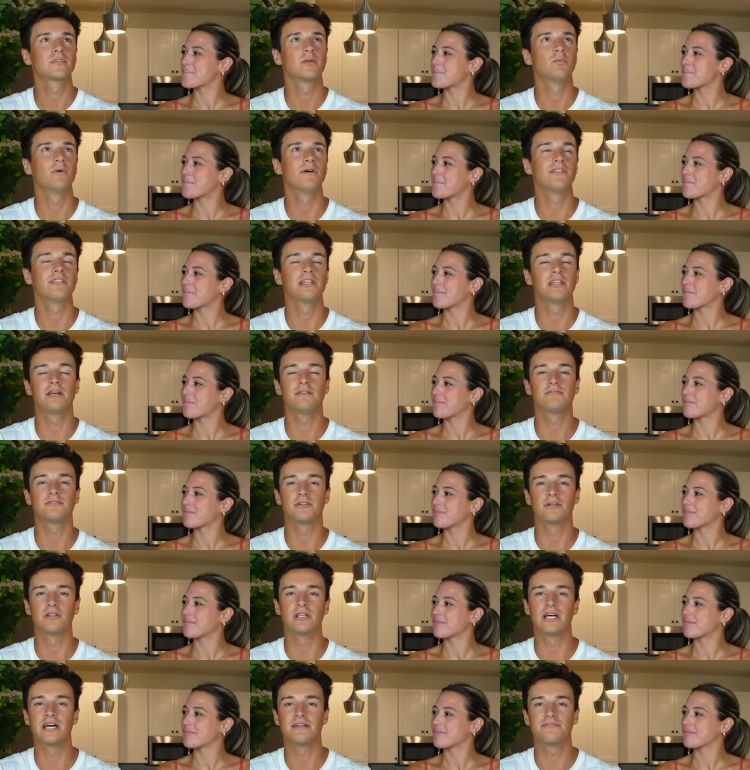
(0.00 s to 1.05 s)
Speaker 1: when the love
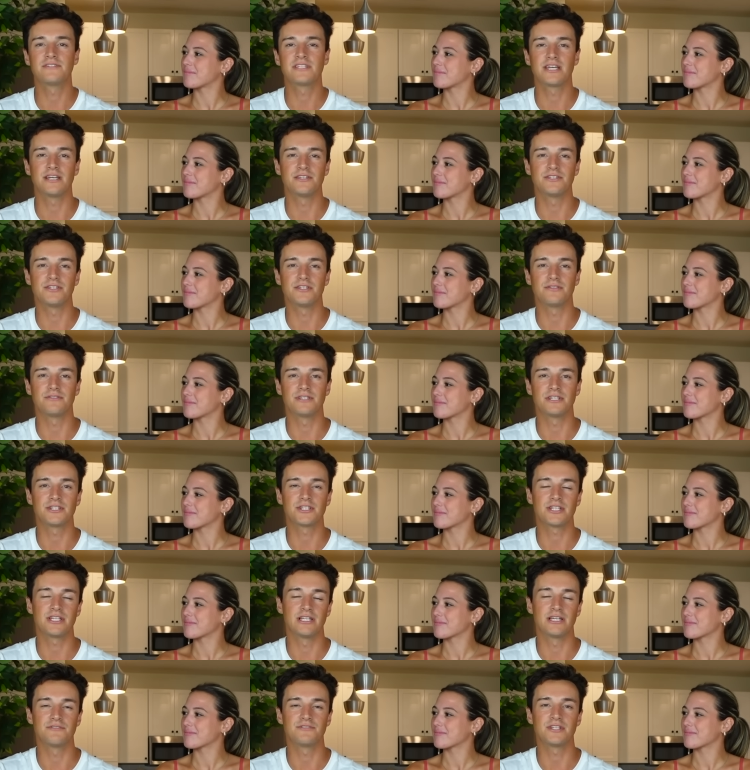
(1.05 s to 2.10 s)
of your life tells you that
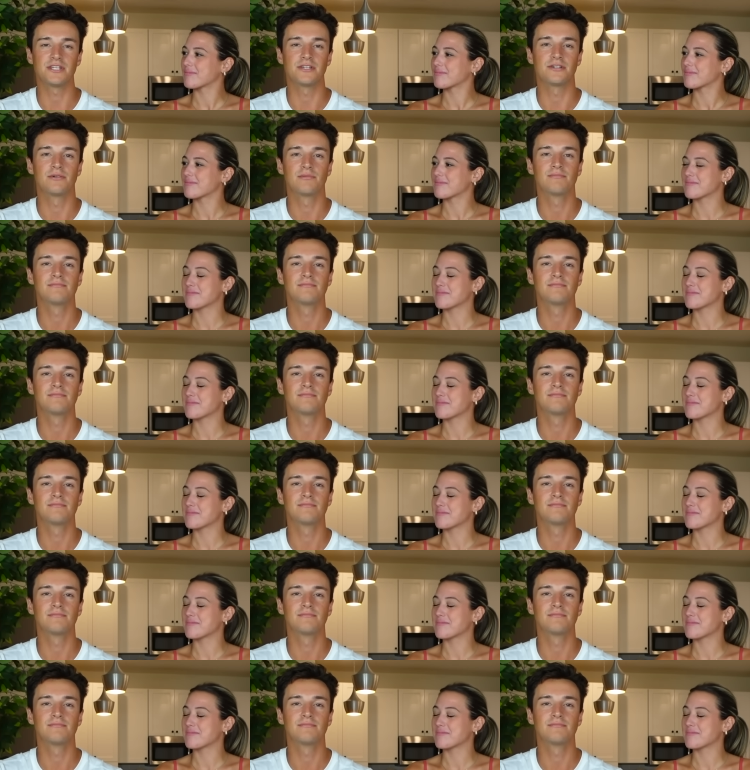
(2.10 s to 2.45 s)
she loves you.